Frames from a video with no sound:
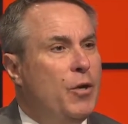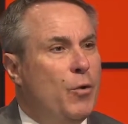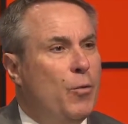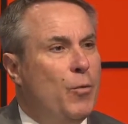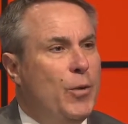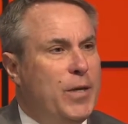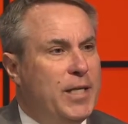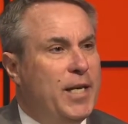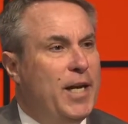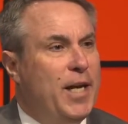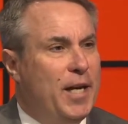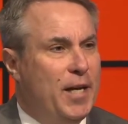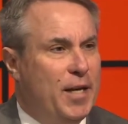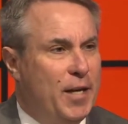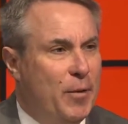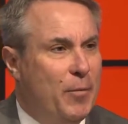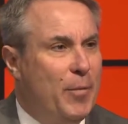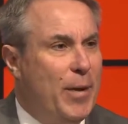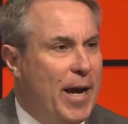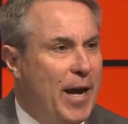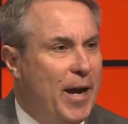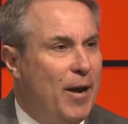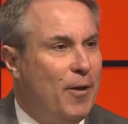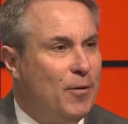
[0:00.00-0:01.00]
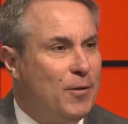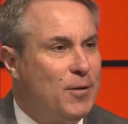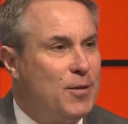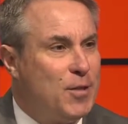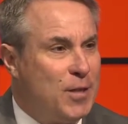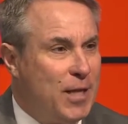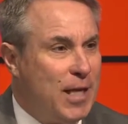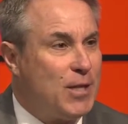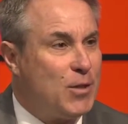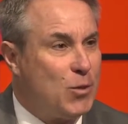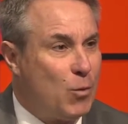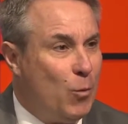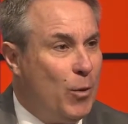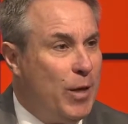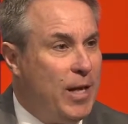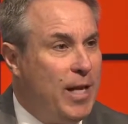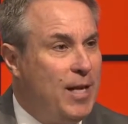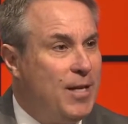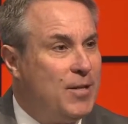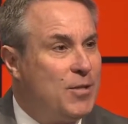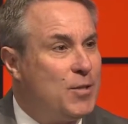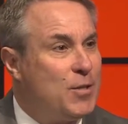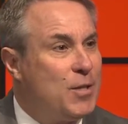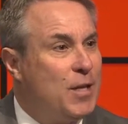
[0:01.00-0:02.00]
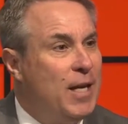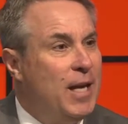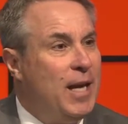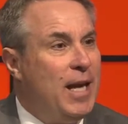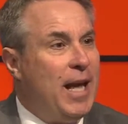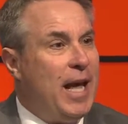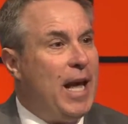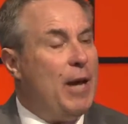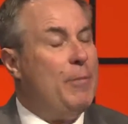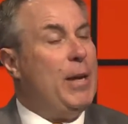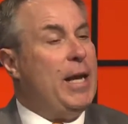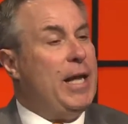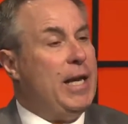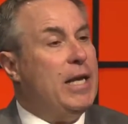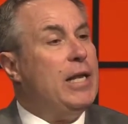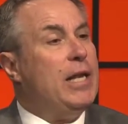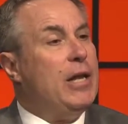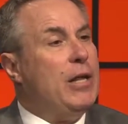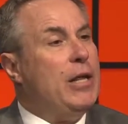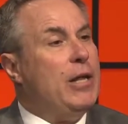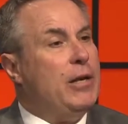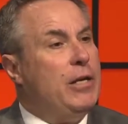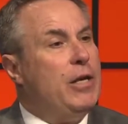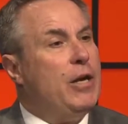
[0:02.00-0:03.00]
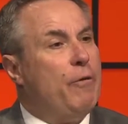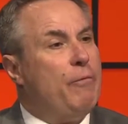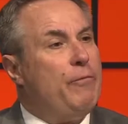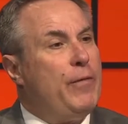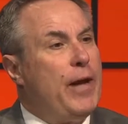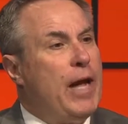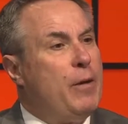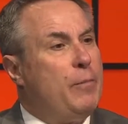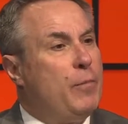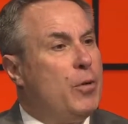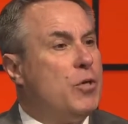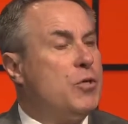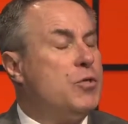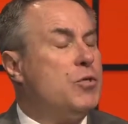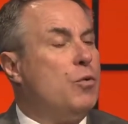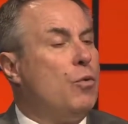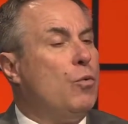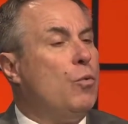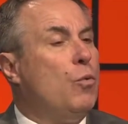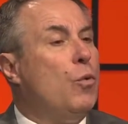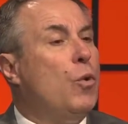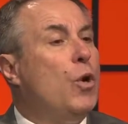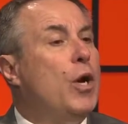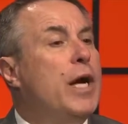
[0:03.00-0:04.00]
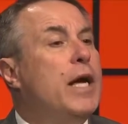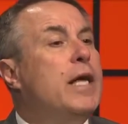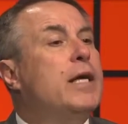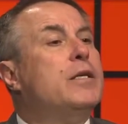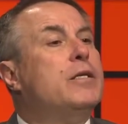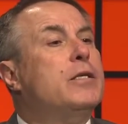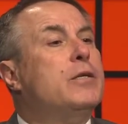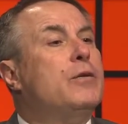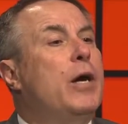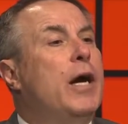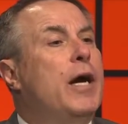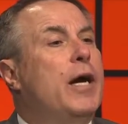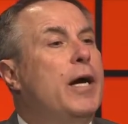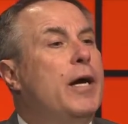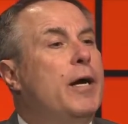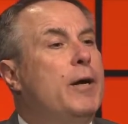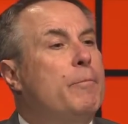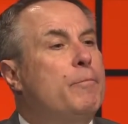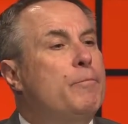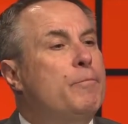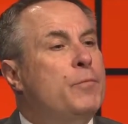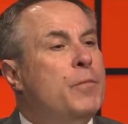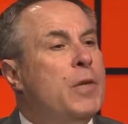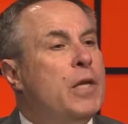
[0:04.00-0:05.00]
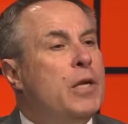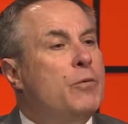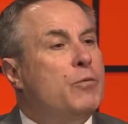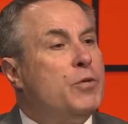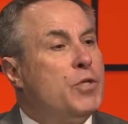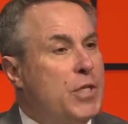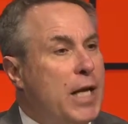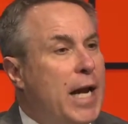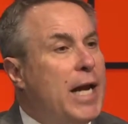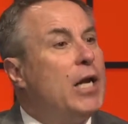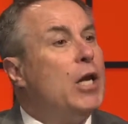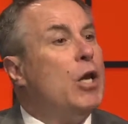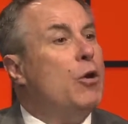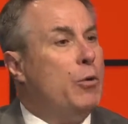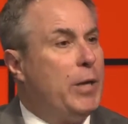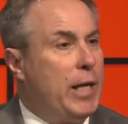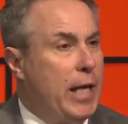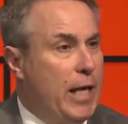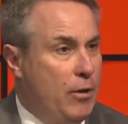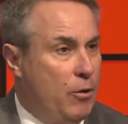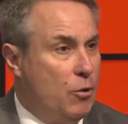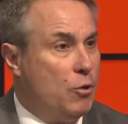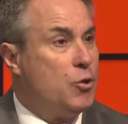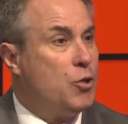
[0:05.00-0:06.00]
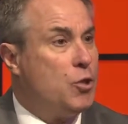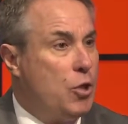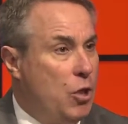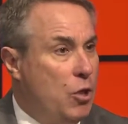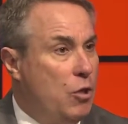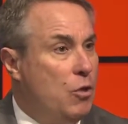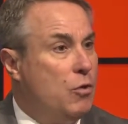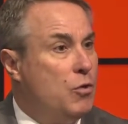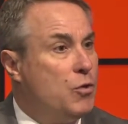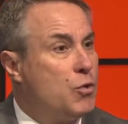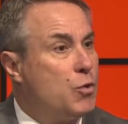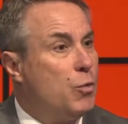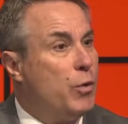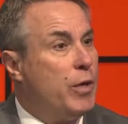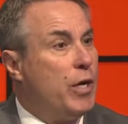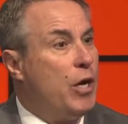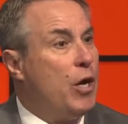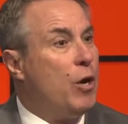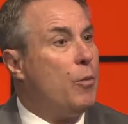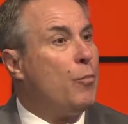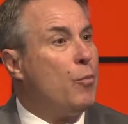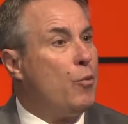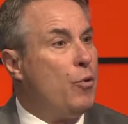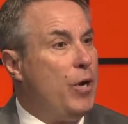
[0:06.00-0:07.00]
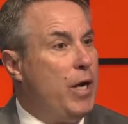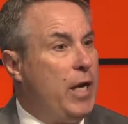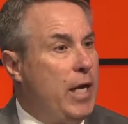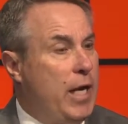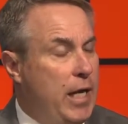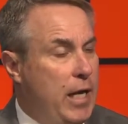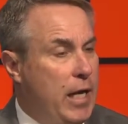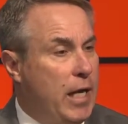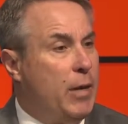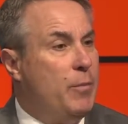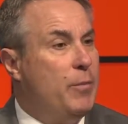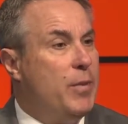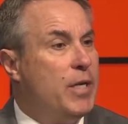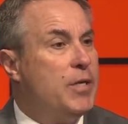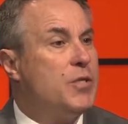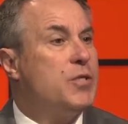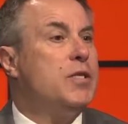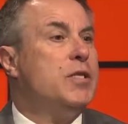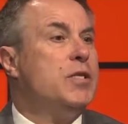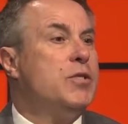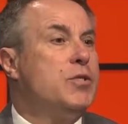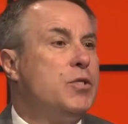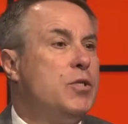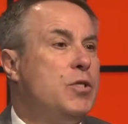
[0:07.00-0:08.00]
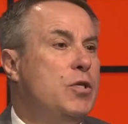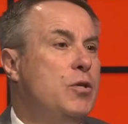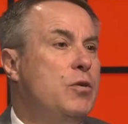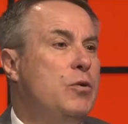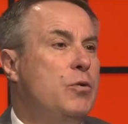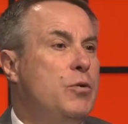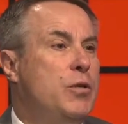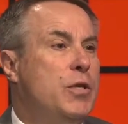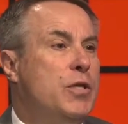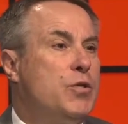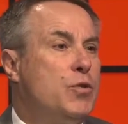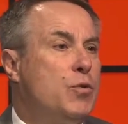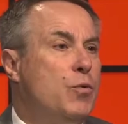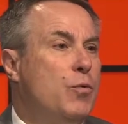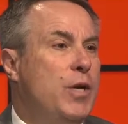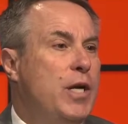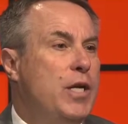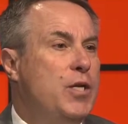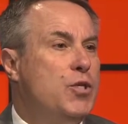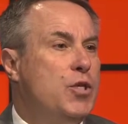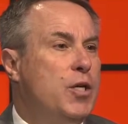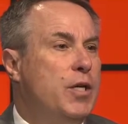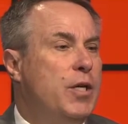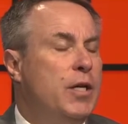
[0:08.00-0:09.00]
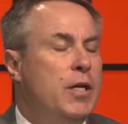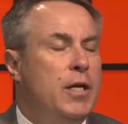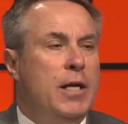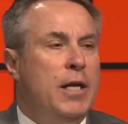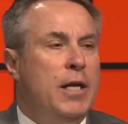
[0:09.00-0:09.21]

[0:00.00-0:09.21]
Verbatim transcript: We did it in about six weeks. I mean, and, and you know, fact books are what um, site locators use when they are bringing a business to this region.